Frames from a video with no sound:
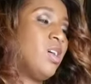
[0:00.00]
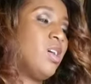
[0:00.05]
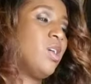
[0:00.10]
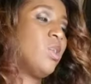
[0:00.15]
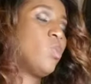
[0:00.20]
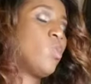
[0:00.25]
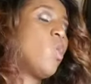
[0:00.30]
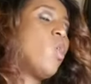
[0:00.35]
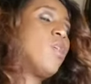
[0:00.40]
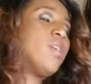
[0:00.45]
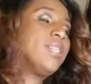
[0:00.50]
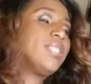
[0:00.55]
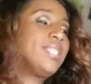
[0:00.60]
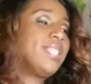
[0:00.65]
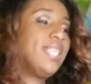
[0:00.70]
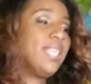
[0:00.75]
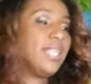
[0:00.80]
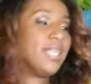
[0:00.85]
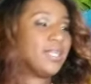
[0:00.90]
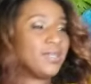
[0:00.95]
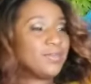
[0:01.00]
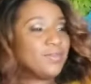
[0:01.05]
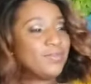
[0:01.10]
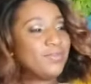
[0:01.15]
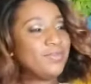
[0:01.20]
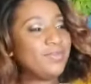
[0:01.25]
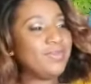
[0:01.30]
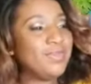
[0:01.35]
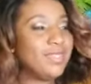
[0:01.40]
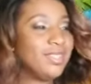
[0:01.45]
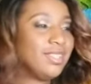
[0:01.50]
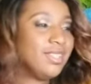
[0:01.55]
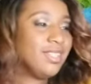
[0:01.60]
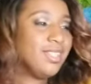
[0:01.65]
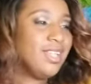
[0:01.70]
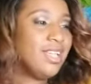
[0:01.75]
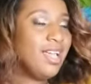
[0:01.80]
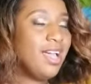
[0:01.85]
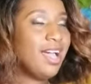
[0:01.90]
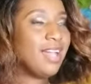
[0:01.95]
Quarantine.
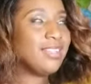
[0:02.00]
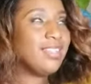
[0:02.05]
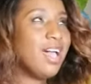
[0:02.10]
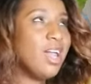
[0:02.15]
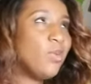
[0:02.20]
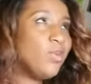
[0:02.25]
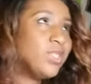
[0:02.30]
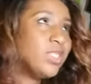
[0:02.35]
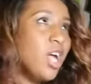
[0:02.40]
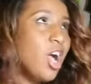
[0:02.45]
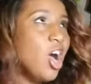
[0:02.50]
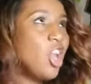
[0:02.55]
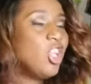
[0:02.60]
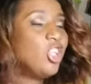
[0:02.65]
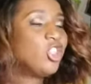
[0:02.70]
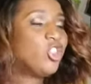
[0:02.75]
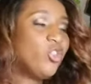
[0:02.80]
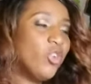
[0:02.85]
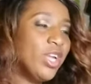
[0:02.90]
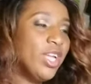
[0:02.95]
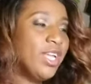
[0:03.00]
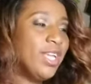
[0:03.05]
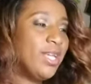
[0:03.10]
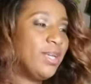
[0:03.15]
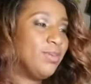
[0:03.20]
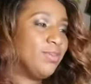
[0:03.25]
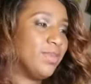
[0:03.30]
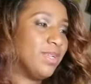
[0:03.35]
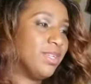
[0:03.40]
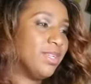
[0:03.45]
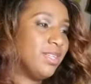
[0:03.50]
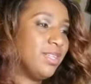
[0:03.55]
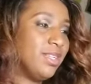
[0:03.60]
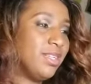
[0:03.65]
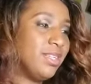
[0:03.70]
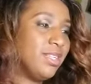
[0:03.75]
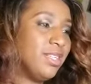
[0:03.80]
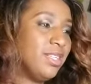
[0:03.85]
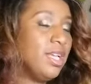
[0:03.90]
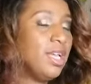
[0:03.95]
I thought it was all a dream
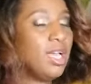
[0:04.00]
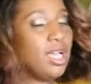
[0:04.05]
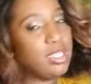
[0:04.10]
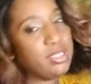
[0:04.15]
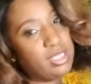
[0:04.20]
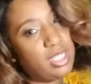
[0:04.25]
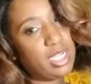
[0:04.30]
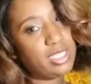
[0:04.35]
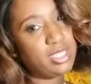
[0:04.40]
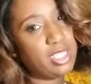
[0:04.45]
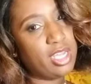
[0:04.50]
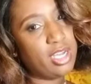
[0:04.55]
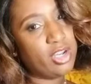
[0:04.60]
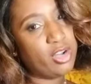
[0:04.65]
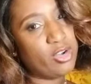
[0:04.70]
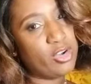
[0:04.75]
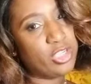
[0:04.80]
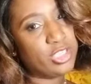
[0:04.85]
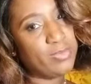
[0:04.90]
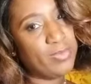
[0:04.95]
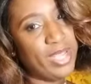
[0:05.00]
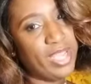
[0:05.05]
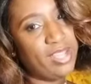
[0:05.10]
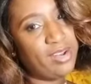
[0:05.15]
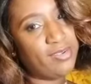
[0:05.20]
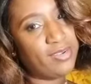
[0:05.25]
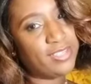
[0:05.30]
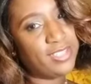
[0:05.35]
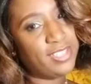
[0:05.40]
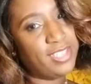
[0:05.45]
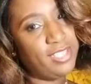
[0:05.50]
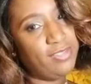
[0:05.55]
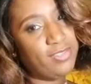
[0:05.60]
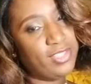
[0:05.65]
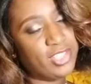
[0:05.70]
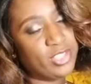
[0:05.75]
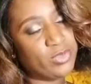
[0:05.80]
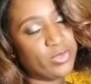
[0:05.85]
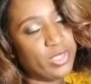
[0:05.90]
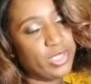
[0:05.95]
until I saw that orange man on the TV
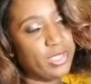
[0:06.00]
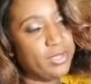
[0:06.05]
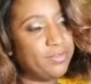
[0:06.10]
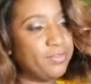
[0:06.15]
screen.